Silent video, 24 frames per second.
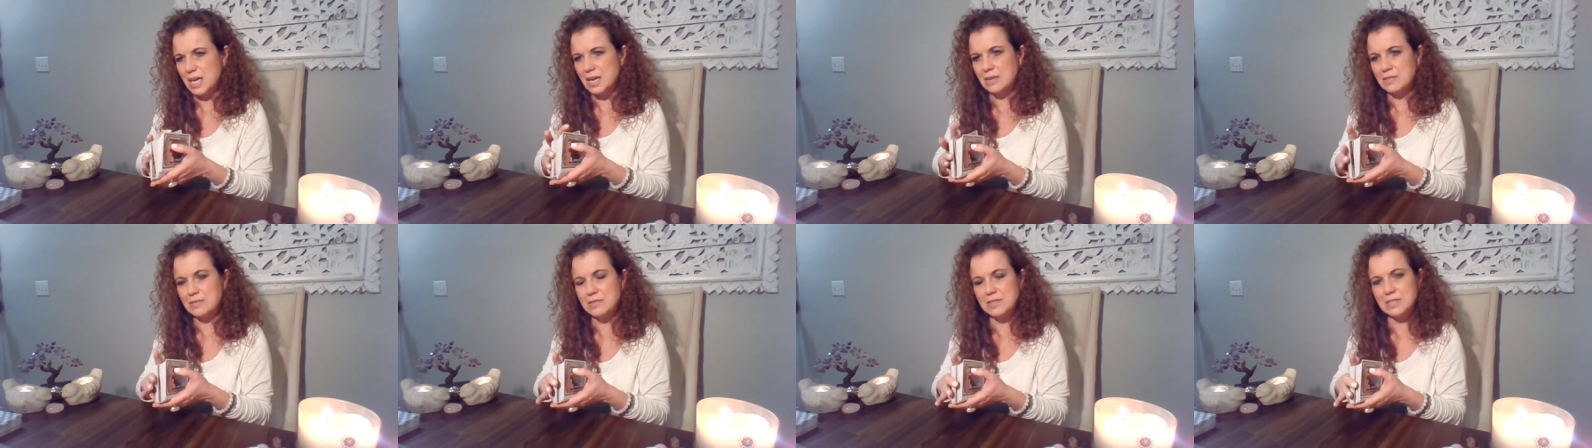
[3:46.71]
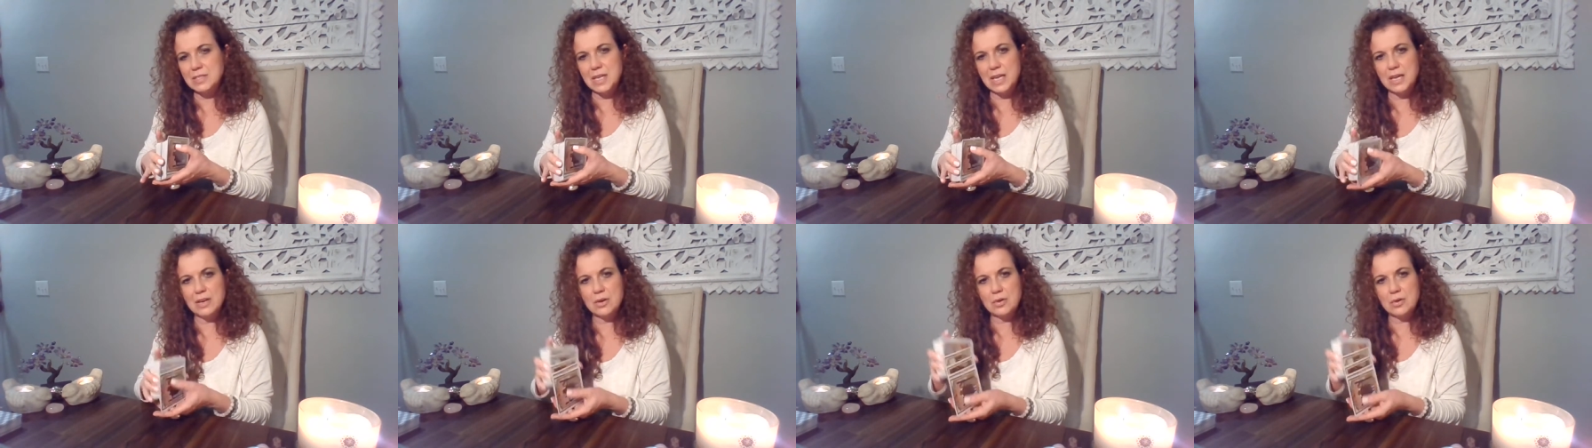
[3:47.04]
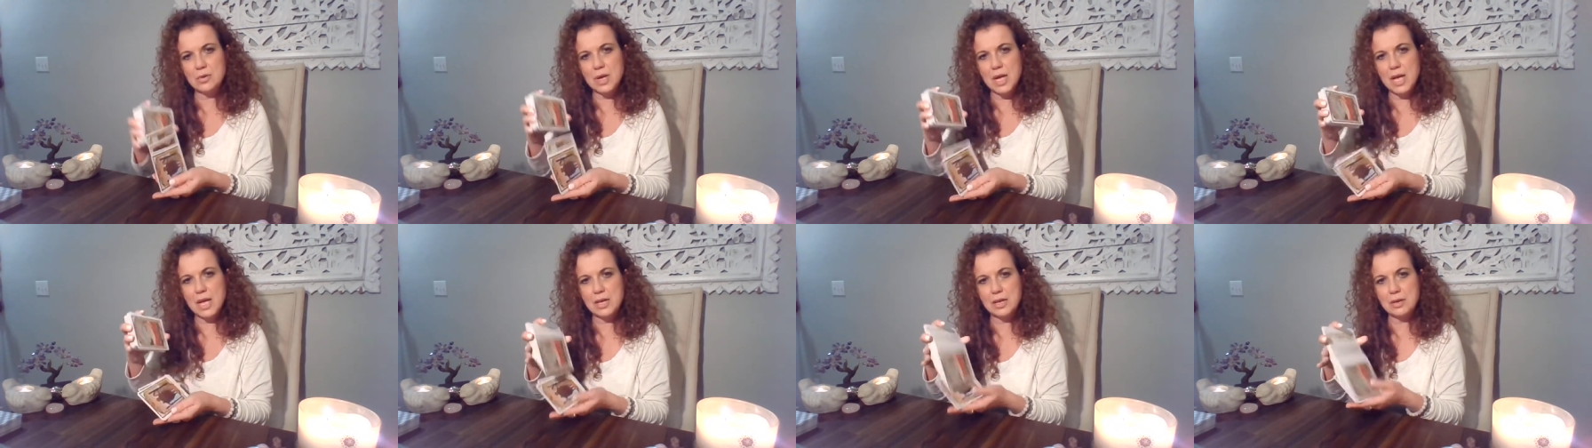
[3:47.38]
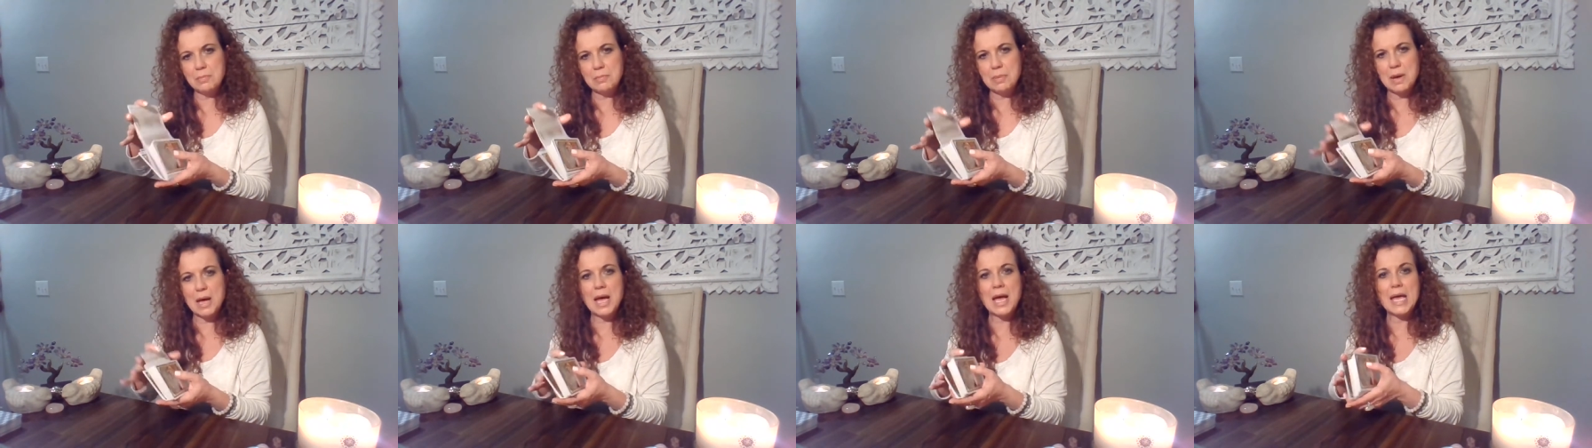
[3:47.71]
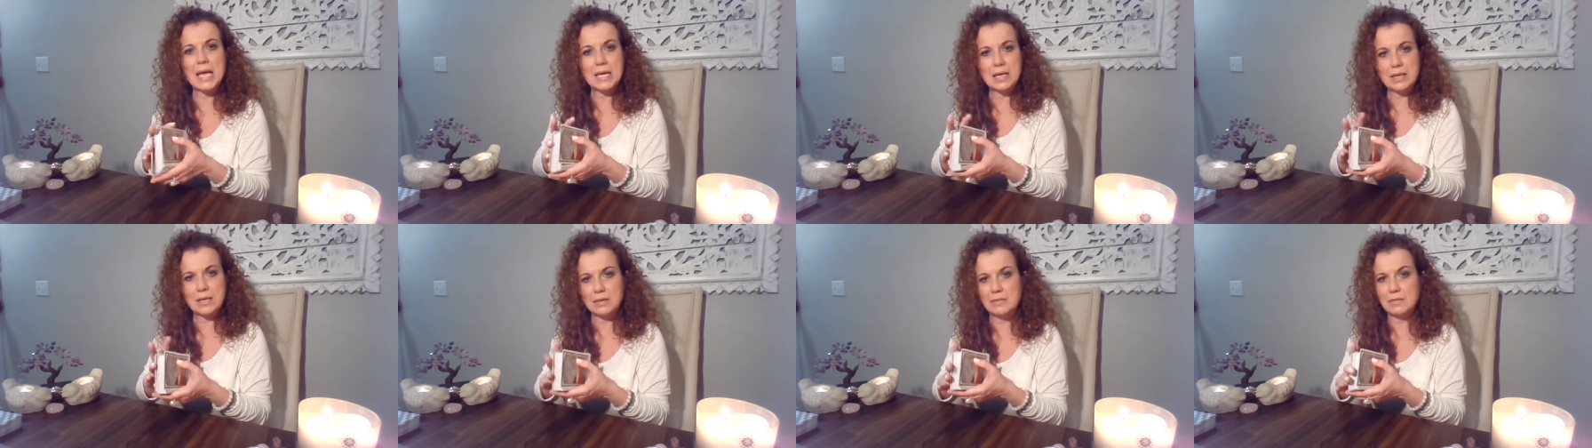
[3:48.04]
kind of saying, okay, goodbye.